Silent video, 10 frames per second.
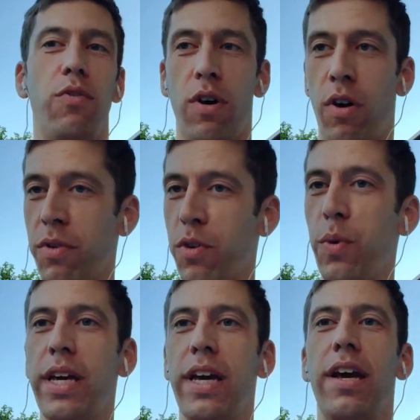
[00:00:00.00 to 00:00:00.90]
over a
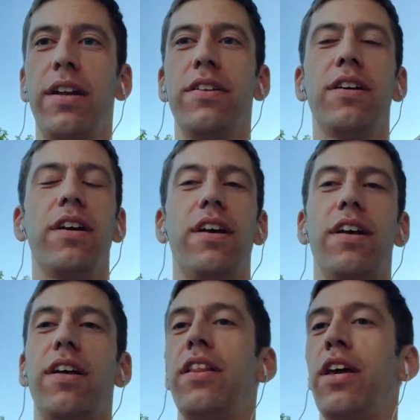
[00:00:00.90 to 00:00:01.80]
weekend,
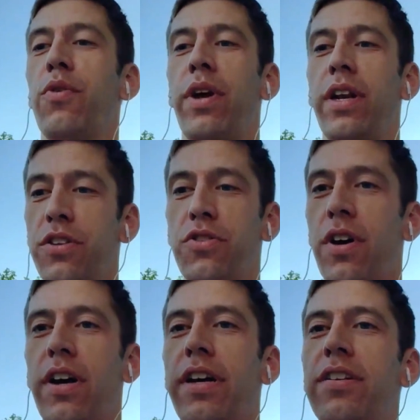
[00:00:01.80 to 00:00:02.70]
they created the
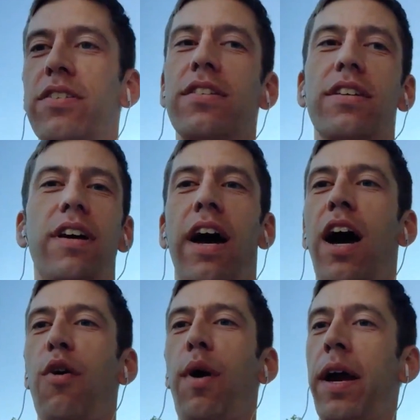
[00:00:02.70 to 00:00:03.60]
drawings.
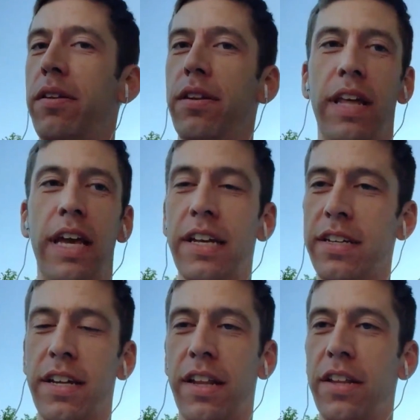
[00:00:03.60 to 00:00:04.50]
They
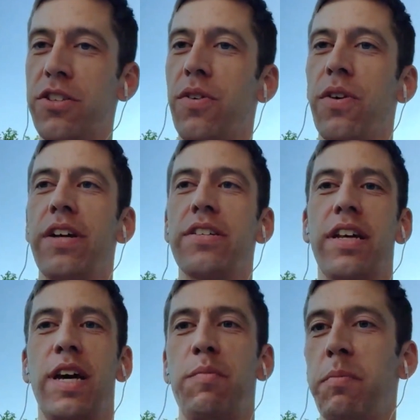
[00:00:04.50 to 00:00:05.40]
dictated the stories. I
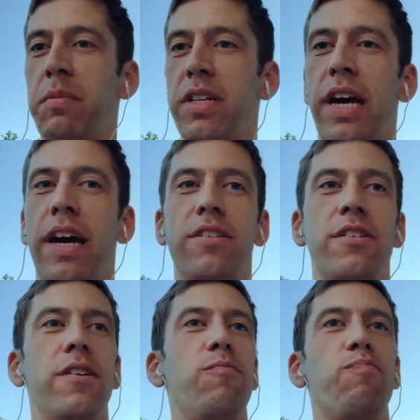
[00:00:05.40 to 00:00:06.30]
typed up the
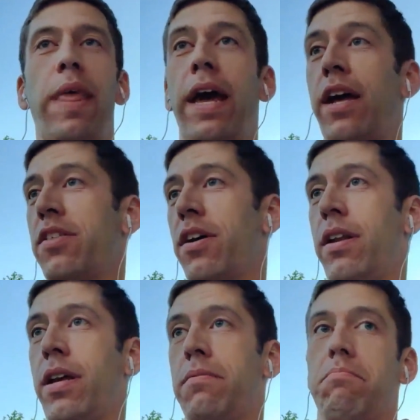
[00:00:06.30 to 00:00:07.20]
text. And I
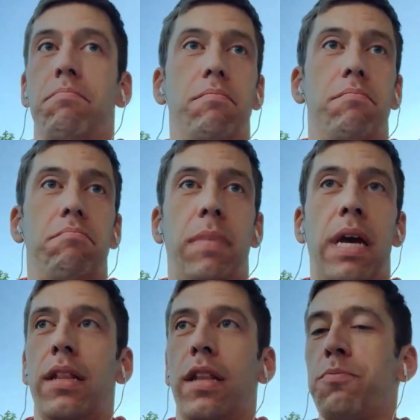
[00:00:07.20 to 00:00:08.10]
thought,
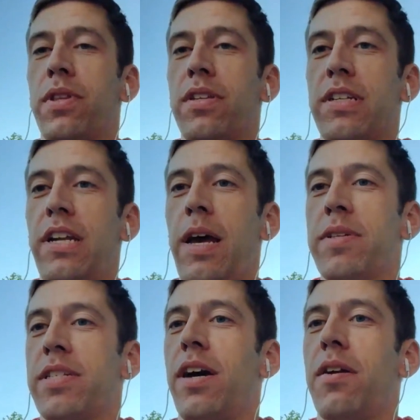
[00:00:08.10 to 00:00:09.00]
hey, let's put this on
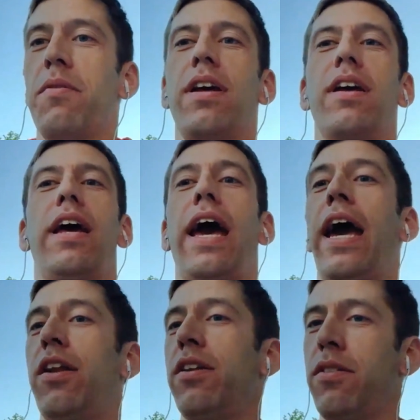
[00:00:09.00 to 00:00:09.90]
Amazon. And